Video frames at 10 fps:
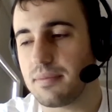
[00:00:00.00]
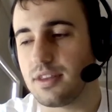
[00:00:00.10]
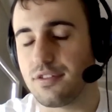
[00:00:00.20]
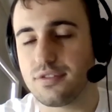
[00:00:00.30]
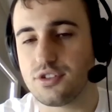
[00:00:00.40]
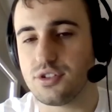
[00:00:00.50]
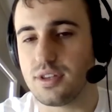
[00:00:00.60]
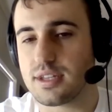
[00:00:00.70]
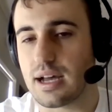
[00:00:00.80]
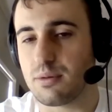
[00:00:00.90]
a bit different to
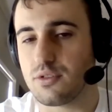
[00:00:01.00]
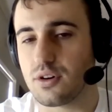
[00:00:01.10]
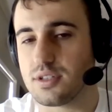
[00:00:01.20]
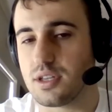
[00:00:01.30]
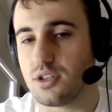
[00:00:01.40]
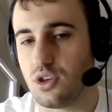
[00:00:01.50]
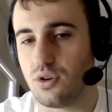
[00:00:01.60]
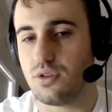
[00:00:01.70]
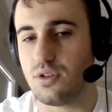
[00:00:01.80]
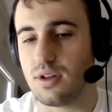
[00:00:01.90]
the type of content
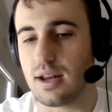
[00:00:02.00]
you do.